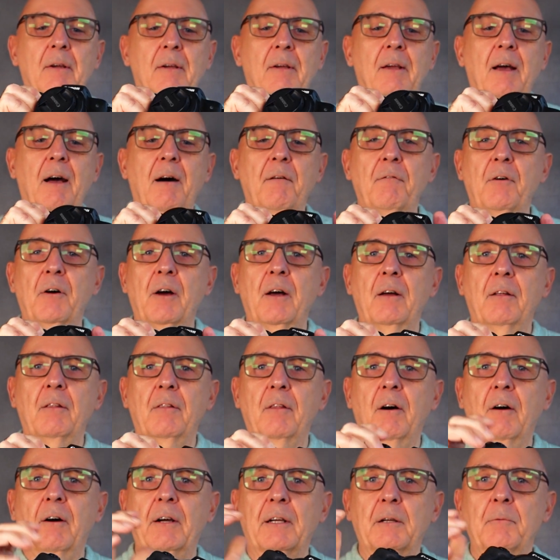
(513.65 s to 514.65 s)
cover
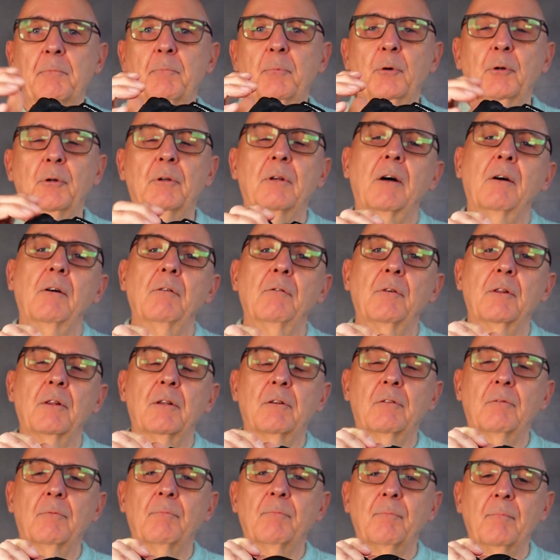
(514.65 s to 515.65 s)
that I can put over the